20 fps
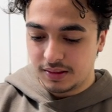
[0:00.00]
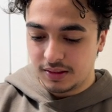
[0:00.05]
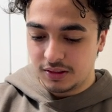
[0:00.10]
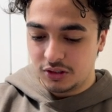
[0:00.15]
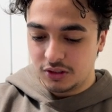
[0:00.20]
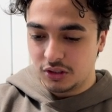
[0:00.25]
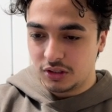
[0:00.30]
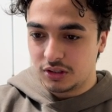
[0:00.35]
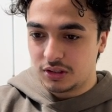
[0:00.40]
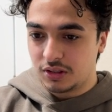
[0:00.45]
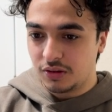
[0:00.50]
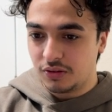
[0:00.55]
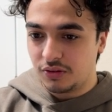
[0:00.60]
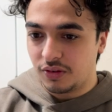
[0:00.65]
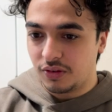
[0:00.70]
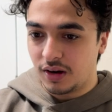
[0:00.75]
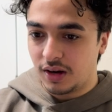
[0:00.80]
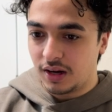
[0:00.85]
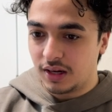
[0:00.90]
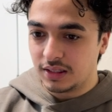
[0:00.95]

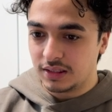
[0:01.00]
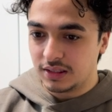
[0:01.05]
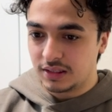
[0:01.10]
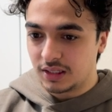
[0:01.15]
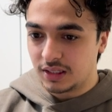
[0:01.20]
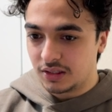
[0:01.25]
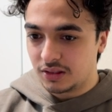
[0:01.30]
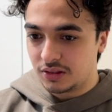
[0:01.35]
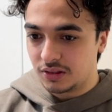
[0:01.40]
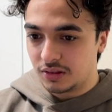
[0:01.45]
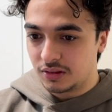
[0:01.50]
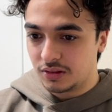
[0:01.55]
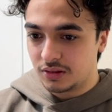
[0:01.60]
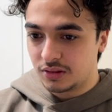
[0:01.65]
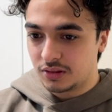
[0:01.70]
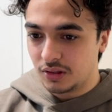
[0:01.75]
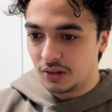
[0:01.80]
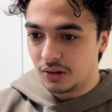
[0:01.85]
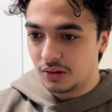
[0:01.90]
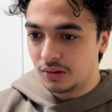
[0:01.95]
justify center.
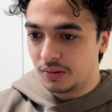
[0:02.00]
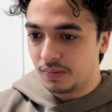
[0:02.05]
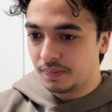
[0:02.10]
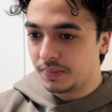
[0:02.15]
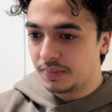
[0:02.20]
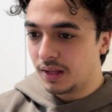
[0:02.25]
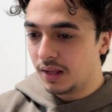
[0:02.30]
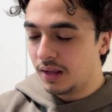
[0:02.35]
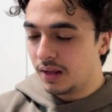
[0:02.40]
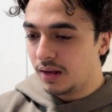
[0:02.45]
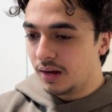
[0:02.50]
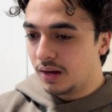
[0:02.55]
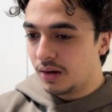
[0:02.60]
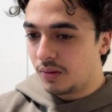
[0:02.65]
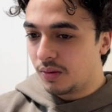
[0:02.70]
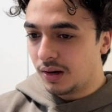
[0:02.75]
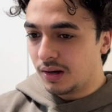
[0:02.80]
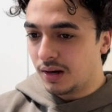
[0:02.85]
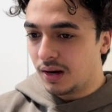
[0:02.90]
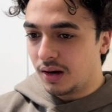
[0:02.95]
So
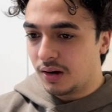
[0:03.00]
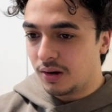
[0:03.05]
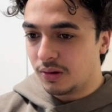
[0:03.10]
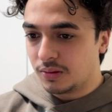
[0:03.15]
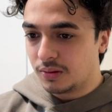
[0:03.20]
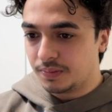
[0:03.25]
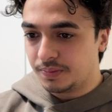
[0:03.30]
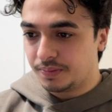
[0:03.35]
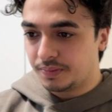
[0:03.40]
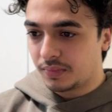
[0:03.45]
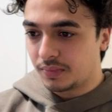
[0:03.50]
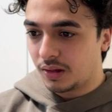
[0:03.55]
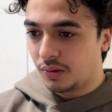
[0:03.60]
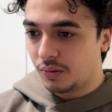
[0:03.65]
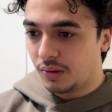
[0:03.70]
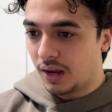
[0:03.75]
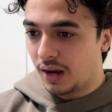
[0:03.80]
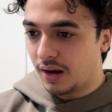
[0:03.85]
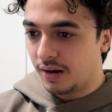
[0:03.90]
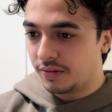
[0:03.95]
right now we
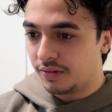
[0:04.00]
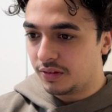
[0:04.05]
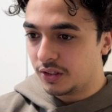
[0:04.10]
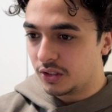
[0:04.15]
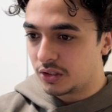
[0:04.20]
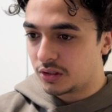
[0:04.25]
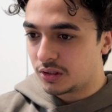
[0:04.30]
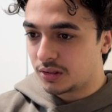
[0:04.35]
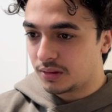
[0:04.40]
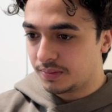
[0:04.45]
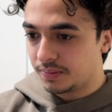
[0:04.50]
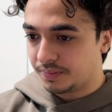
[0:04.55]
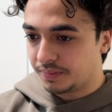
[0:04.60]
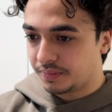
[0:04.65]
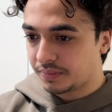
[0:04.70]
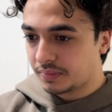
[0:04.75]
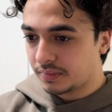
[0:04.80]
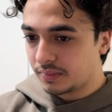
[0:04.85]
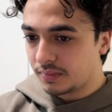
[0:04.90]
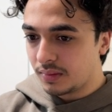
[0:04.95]
have this
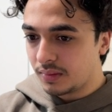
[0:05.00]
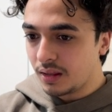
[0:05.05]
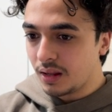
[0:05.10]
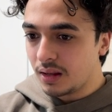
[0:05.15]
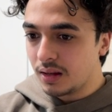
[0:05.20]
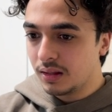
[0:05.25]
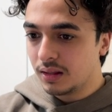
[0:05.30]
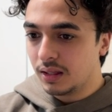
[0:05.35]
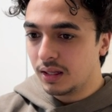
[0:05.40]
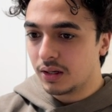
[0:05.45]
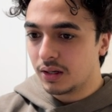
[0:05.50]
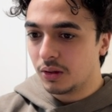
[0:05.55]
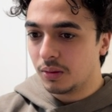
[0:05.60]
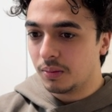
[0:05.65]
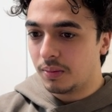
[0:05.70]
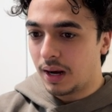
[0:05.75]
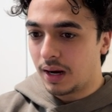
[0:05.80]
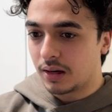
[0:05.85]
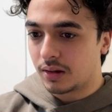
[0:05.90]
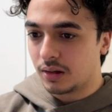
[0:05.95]
little
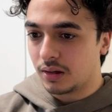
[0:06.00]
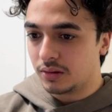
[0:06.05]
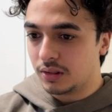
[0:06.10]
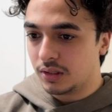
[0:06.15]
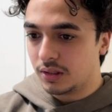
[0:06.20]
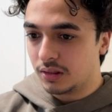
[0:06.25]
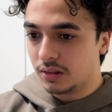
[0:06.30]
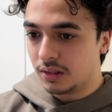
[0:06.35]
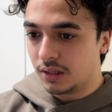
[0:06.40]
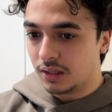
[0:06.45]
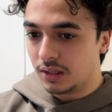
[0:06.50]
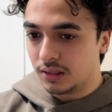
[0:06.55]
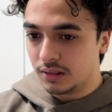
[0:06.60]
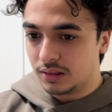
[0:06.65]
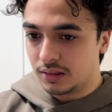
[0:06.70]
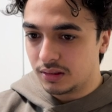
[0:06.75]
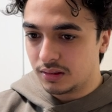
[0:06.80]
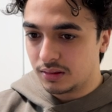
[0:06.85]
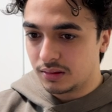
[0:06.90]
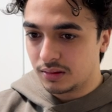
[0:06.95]
background here and
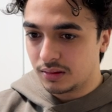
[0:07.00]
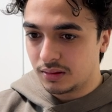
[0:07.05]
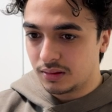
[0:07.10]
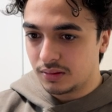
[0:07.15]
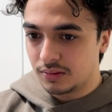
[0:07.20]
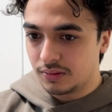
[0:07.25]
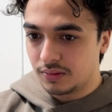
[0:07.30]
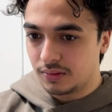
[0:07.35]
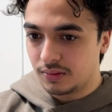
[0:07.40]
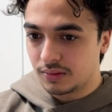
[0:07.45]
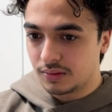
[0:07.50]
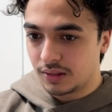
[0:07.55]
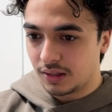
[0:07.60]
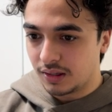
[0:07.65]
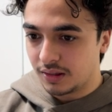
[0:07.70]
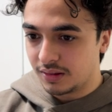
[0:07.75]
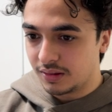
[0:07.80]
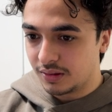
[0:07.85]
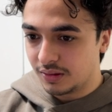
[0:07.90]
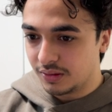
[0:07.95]
okay,
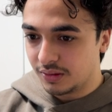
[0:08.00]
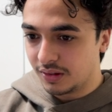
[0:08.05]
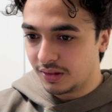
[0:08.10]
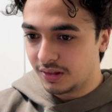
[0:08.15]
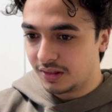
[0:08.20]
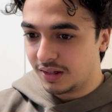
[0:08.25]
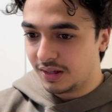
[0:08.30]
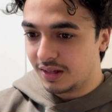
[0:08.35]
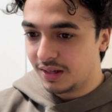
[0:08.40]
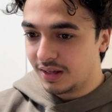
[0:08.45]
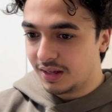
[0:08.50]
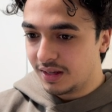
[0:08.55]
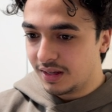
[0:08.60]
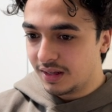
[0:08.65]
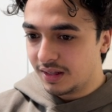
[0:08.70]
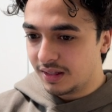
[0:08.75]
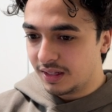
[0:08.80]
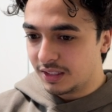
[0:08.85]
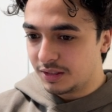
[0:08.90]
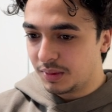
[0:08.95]
hold on.
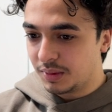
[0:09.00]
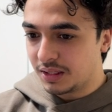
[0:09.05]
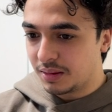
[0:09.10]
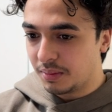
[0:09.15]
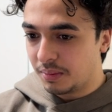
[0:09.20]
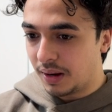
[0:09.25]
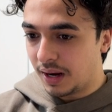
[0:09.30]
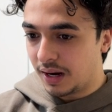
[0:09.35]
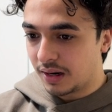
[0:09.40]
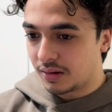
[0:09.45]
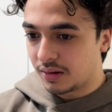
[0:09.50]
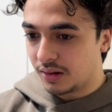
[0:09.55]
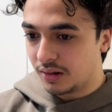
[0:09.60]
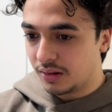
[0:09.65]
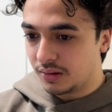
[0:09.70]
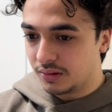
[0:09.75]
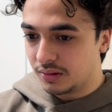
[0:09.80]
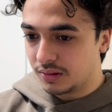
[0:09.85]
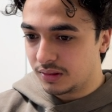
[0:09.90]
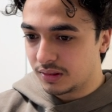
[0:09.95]
Let's make the
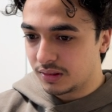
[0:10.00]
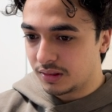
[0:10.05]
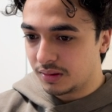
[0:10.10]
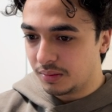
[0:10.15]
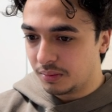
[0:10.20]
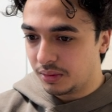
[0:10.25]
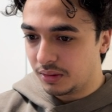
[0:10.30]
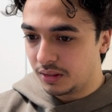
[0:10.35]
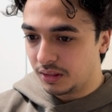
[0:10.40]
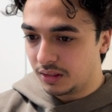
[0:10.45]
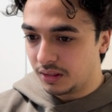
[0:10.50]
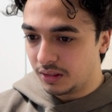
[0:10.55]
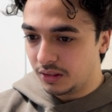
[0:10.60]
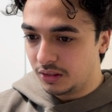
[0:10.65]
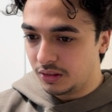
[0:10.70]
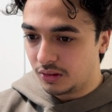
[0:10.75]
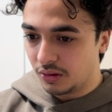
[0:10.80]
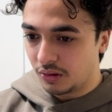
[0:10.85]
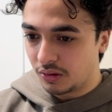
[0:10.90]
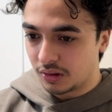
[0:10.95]
background completely
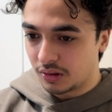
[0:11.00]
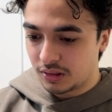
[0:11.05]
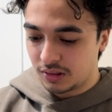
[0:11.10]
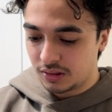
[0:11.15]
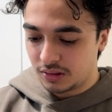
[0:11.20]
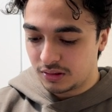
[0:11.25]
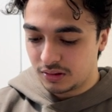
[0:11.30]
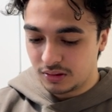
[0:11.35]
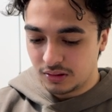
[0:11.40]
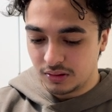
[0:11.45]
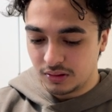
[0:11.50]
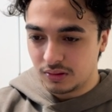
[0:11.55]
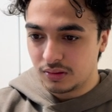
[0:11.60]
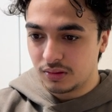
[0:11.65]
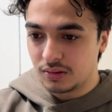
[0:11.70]
dark. So